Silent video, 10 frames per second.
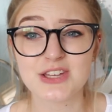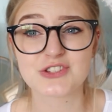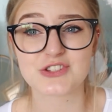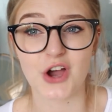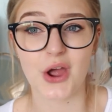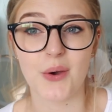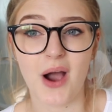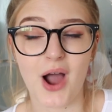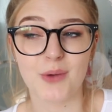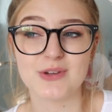so
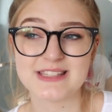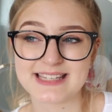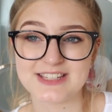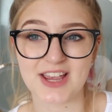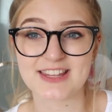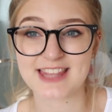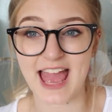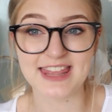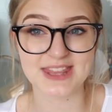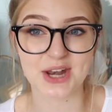I would suggest
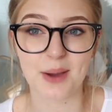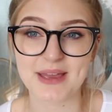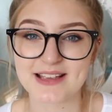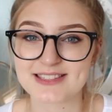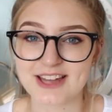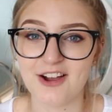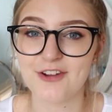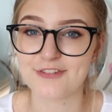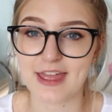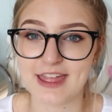getting the numbing
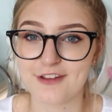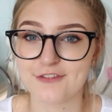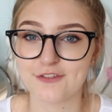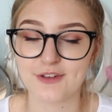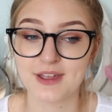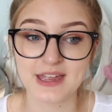stuff if